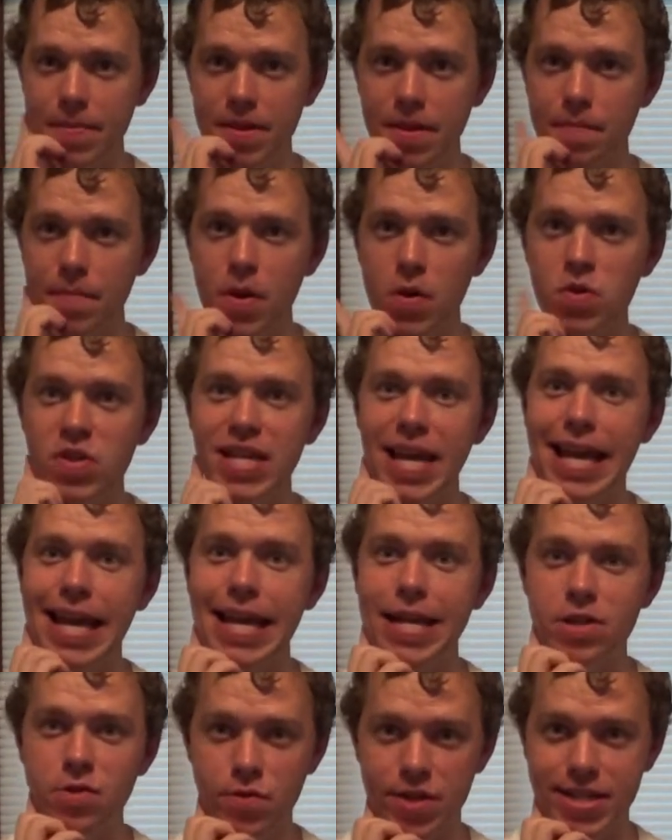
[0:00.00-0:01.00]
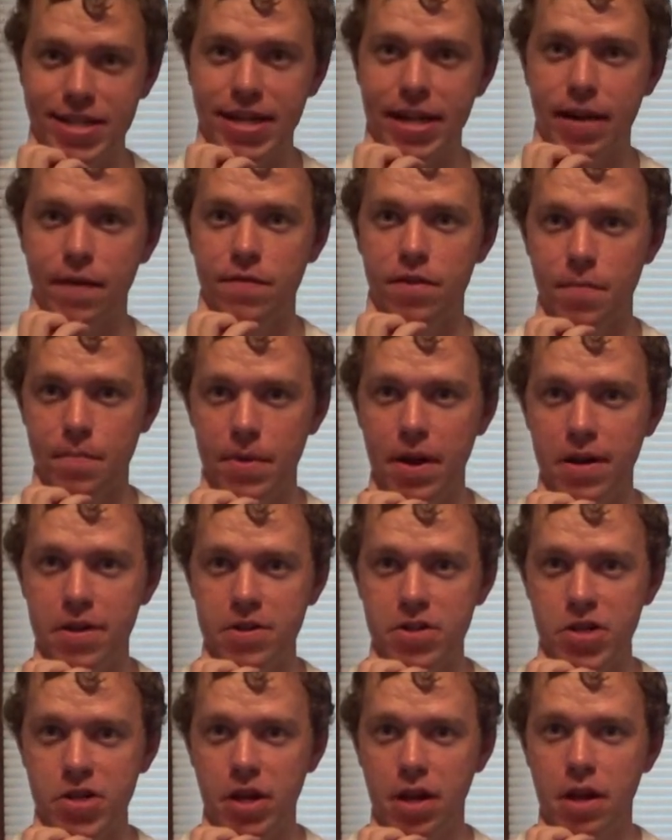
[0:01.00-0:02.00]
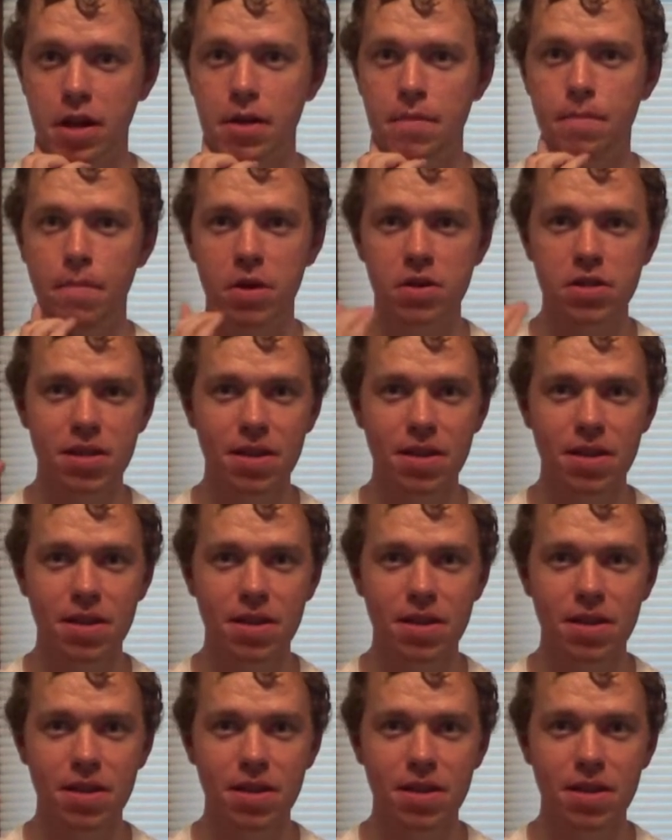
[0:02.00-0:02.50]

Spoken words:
the most interesting of the bunch, mostly